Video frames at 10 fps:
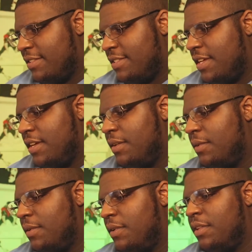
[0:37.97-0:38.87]

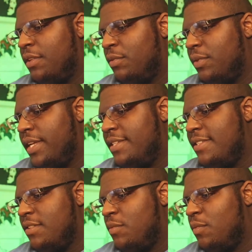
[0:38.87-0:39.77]
So the
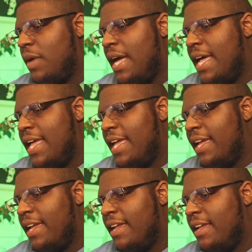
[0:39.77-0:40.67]
reason
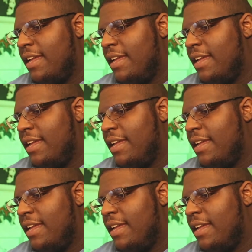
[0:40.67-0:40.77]
why